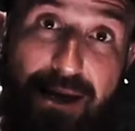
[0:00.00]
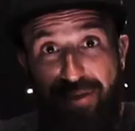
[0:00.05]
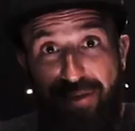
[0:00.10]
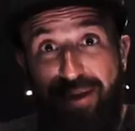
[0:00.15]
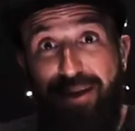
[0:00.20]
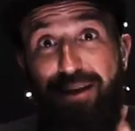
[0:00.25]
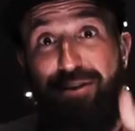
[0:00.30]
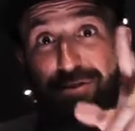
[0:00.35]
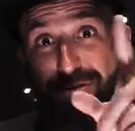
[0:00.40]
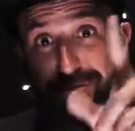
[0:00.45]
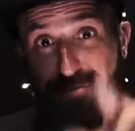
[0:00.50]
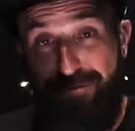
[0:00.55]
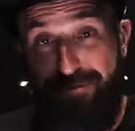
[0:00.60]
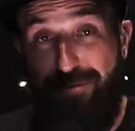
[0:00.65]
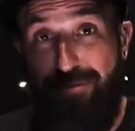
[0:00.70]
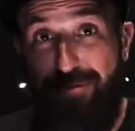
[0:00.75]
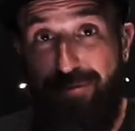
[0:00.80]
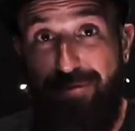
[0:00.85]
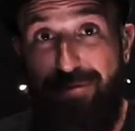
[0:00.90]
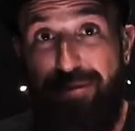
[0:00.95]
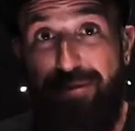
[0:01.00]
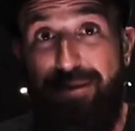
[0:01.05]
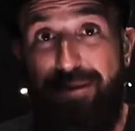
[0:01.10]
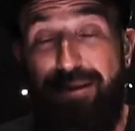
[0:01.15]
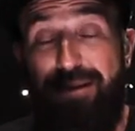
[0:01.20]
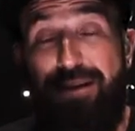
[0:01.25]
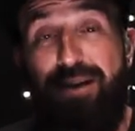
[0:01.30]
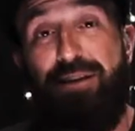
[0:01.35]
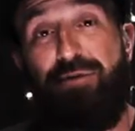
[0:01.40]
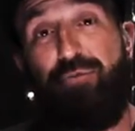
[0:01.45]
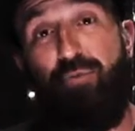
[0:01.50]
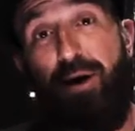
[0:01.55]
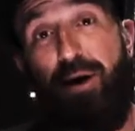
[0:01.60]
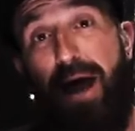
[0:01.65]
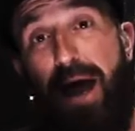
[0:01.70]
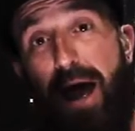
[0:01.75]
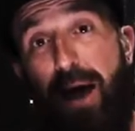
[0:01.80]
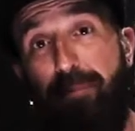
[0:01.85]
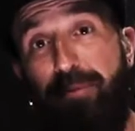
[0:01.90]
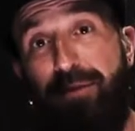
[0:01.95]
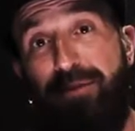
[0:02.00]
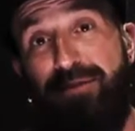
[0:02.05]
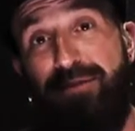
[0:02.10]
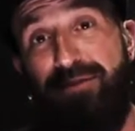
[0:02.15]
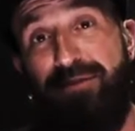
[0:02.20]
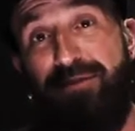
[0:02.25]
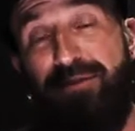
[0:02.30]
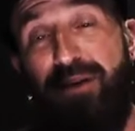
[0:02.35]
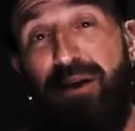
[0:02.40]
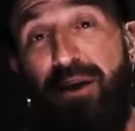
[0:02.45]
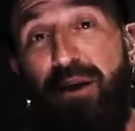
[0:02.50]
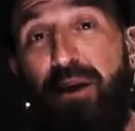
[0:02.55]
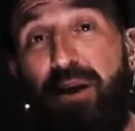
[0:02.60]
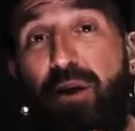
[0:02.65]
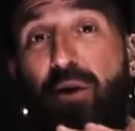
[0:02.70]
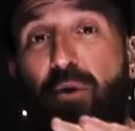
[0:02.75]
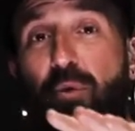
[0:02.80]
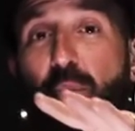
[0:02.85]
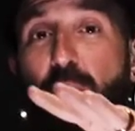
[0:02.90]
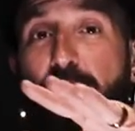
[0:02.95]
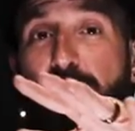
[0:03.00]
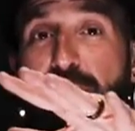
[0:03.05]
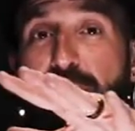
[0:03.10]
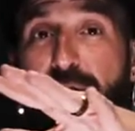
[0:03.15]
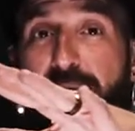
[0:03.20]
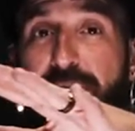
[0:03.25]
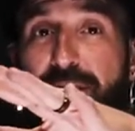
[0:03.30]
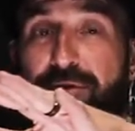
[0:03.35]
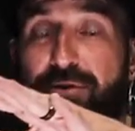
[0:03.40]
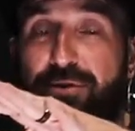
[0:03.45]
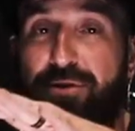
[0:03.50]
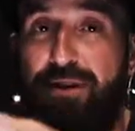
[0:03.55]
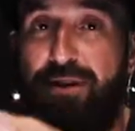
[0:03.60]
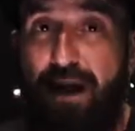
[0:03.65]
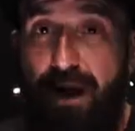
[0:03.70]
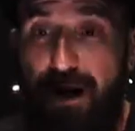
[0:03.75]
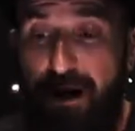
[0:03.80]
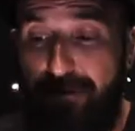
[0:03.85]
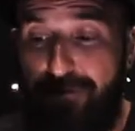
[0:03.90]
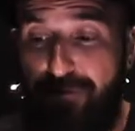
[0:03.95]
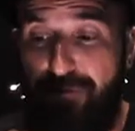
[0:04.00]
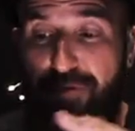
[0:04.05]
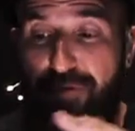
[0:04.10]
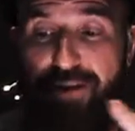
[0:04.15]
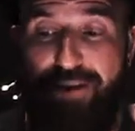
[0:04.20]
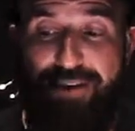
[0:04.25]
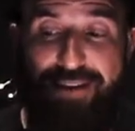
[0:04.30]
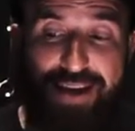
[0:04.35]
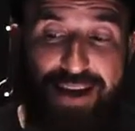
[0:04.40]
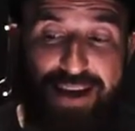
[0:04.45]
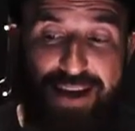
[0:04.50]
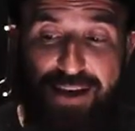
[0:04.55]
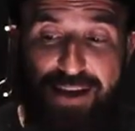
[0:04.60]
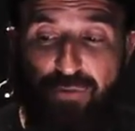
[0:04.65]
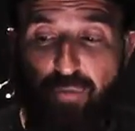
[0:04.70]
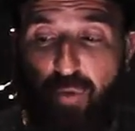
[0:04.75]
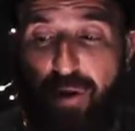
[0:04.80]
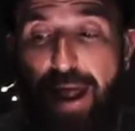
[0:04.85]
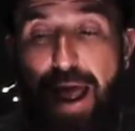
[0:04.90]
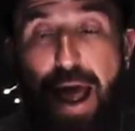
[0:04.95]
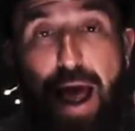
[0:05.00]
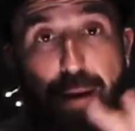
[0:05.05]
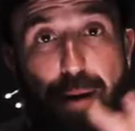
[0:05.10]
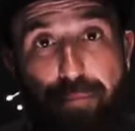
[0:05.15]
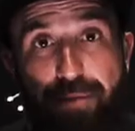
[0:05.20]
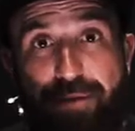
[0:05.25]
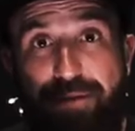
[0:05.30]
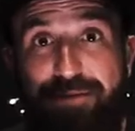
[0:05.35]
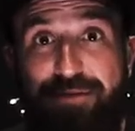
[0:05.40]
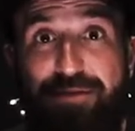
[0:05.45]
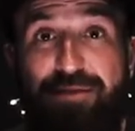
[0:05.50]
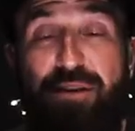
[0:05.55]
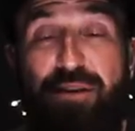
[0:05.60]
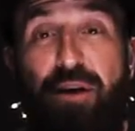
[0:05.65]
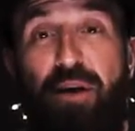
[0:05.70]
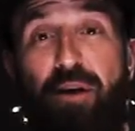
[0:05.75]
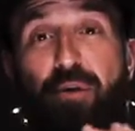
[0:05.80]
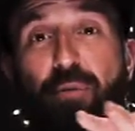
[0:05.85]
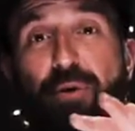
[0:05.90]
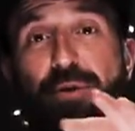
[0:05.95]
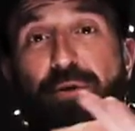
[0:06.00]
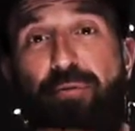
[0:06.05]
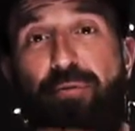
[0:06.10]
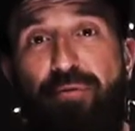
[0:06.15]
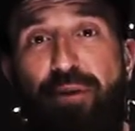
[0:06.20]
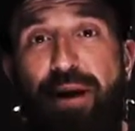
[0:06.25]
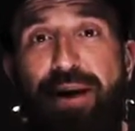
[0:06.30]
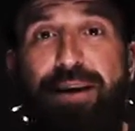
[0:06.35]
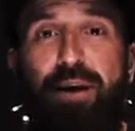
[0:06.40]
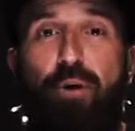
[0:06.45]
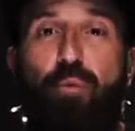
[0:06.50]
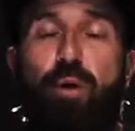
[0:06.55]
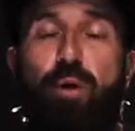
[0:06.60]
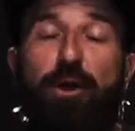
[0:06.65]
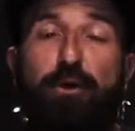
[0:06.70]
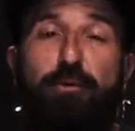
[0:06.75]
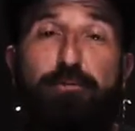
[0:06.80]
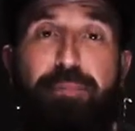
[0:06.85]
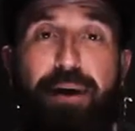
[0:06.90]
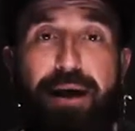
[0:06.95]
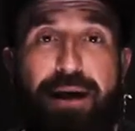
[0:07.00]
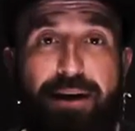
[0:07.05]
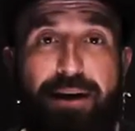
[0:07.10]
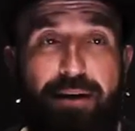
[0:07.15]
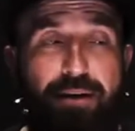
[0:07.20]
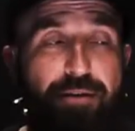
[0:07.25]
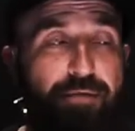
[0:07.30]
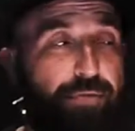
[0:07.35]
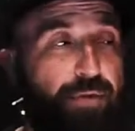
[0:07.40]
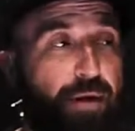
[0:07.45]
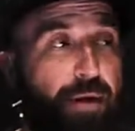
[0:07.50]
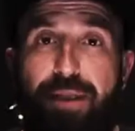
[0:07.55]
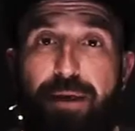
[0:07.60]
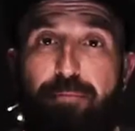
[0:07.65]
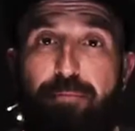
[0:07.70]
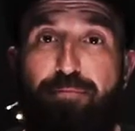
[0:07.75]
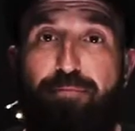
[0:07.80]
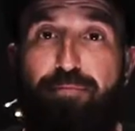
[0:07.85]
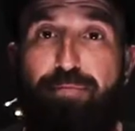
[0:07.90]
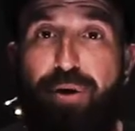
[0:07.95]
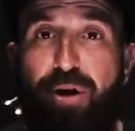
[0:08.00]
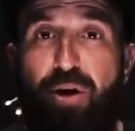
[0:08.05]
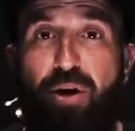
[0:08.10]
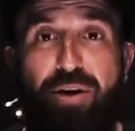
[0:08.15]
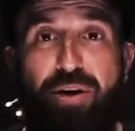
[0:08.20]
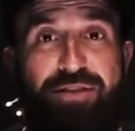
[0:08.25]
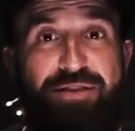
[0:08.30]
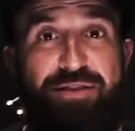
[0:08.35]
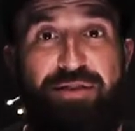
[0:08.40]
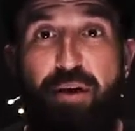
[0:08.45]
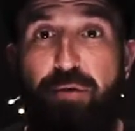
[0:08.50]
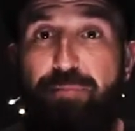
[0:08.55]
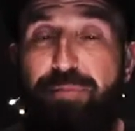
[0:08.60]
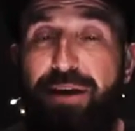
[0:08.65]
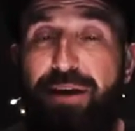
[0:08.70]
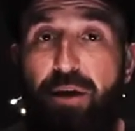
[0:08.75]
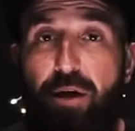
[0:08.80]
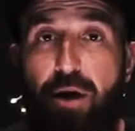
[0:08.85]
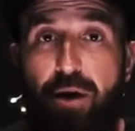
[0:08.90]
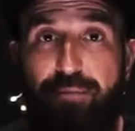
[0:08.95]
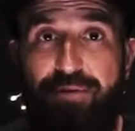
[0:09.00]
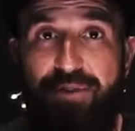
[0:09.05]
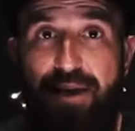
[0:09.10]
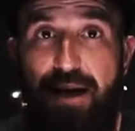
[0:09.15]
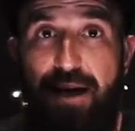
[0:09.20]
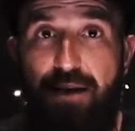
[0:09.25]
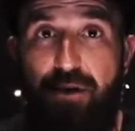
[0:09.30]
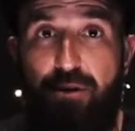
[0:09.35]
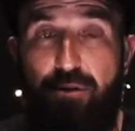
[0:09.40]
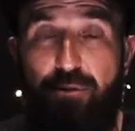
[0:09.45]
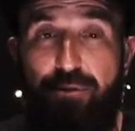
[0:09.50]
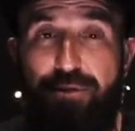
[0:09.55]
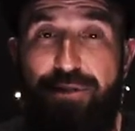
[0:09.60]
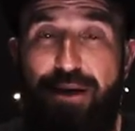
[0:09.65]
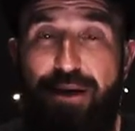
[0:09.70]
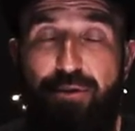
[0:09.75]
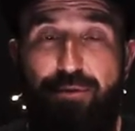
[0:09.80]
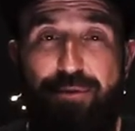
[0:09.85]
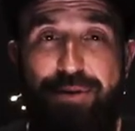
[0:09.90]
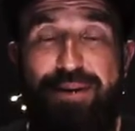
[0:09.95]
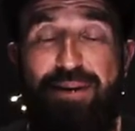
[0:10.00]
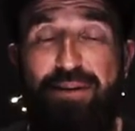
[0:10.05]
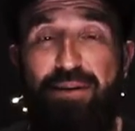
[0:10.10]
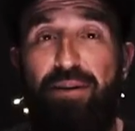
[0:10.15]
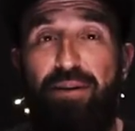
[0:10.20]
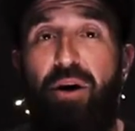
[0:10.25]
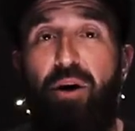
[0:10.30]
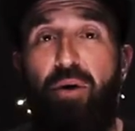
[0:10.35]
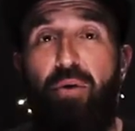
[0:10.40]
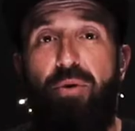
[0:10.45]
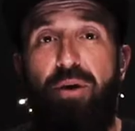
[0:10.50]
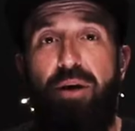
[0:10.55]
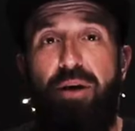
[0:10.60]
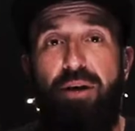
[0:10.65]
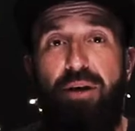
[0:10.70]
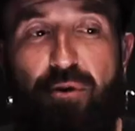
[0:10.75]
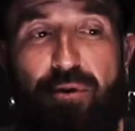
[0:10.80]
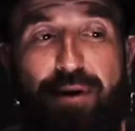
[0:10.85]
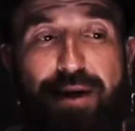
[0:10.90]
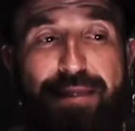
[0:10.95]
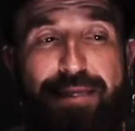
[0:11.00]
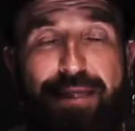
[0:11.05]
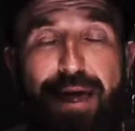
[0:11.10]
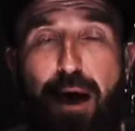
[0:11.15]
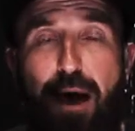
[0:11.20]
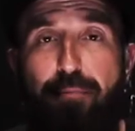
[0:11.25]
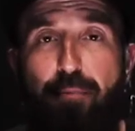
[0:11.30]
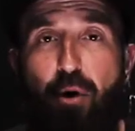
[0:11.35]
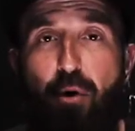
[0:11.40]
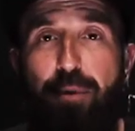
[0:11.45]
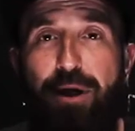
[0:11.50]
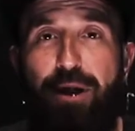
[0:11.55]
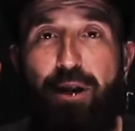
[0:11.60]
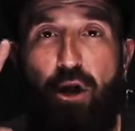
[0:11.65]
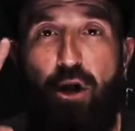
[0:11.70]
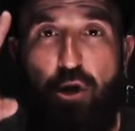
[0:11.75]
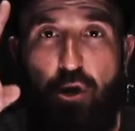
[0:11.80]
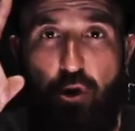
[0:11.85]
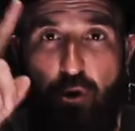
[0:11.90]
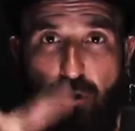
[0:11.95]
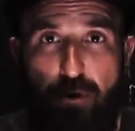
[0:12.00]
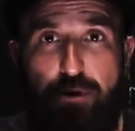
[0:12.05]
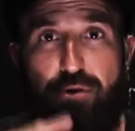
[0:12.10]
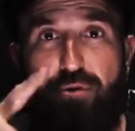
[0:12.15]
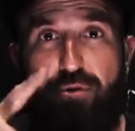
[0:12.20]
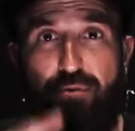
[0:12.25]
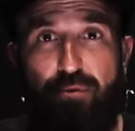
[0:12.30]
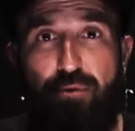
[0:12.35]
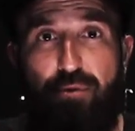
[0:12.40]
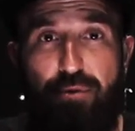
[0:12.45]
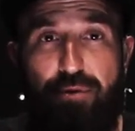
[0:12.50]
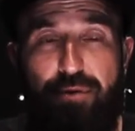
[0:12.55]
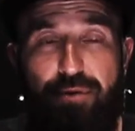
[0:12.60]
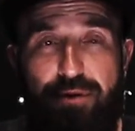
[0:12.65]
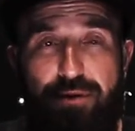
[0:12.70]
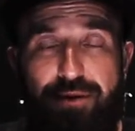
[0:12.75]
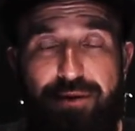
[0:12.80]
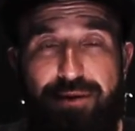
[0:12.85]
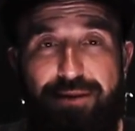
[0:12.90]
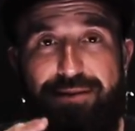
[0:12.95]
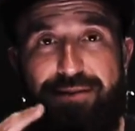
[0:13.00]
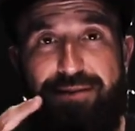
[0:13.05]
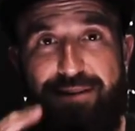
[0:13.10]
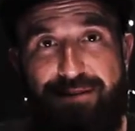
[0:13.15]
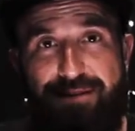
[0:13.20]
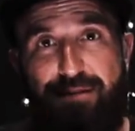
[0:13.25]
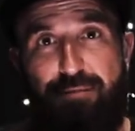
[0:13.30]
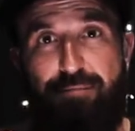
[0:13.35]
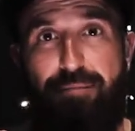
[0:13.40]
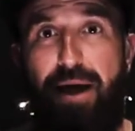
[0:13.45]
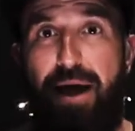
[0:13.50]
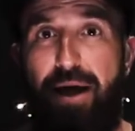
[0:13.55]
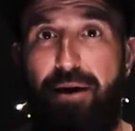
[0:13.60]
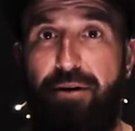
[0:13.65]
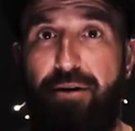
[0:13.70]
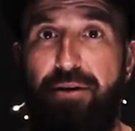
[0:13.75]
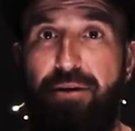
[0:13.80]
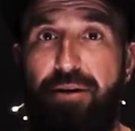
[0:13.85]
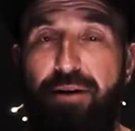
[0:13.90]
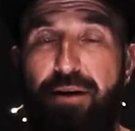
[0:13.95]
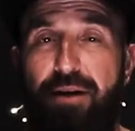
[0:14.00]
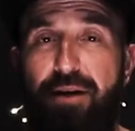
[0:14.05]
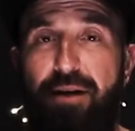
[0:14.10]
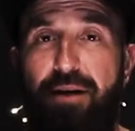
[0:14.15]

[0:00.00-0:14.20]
The truth is what happens when you're under conflict. It's what happens when you find out what you're made of because something comes at you that you didn't know. So, in that moment, your truth doesn't matter.